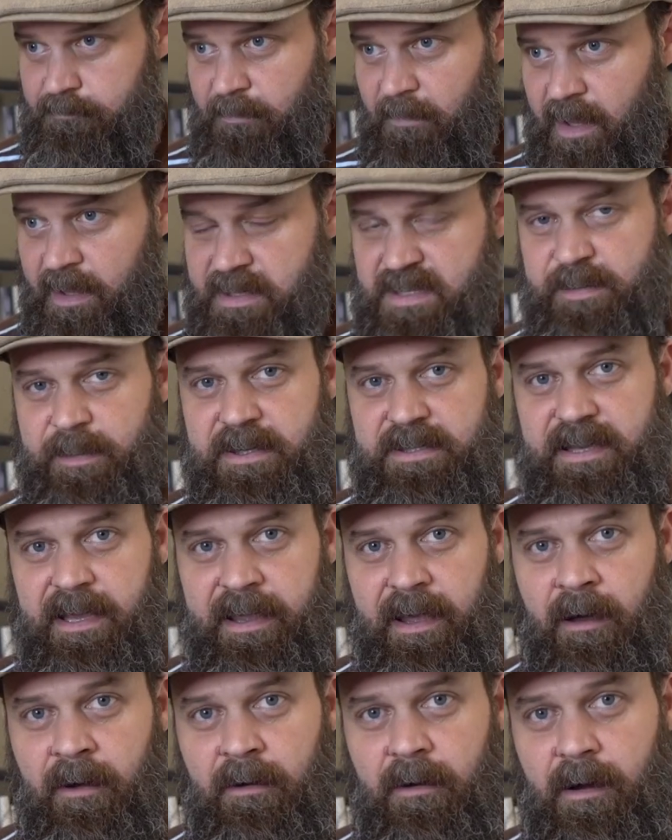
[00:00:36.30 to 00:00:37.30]
Kind of smells
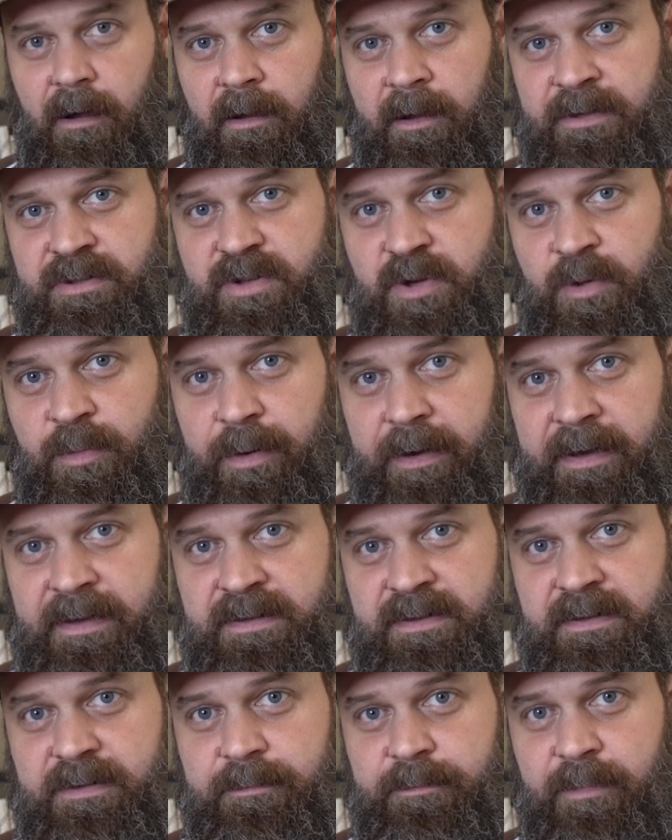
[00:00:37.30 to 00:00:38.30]
like alcoholic
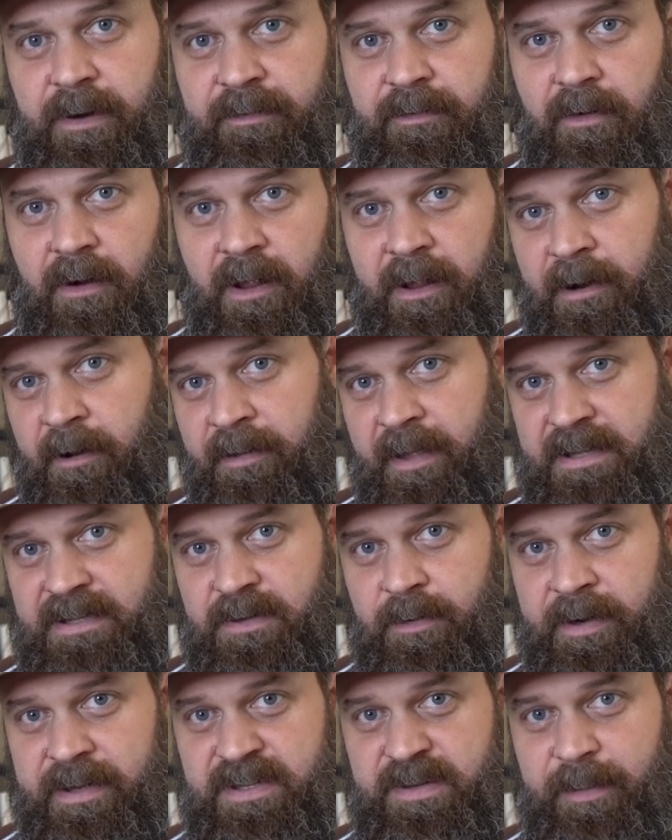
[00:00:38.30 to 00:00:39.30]
toothpaste, but for all I know,
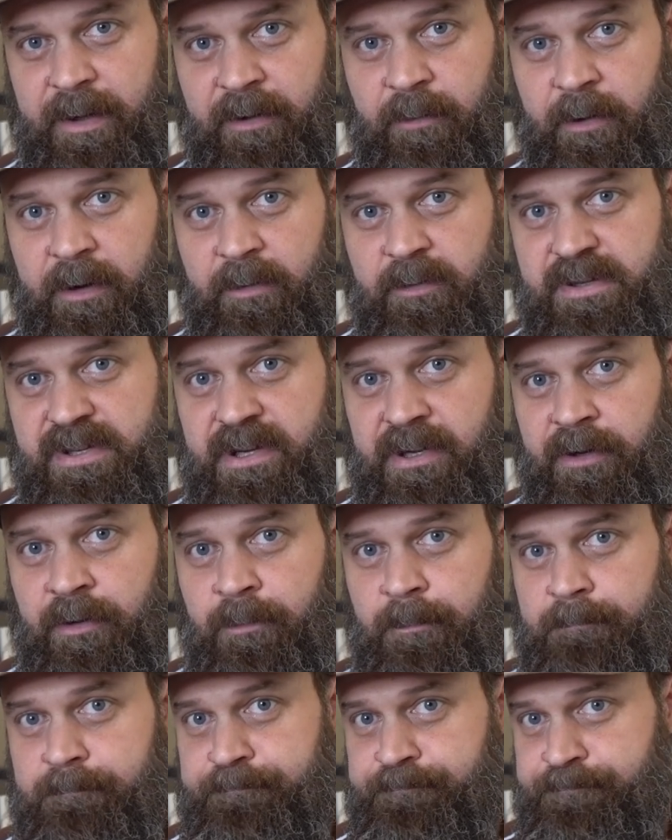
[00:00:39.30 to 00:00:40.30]
that's the way it smelled when it was new.